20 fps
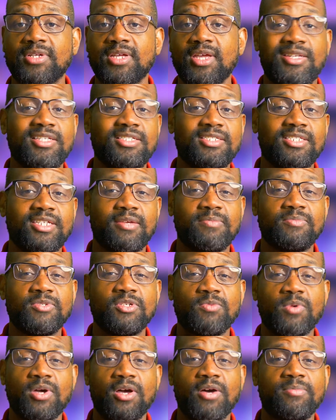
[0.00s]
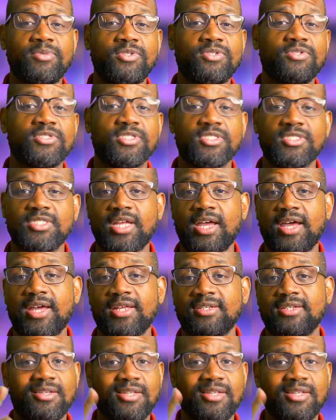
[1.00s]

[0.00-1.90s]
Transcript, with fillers: and these tips will help you do just that.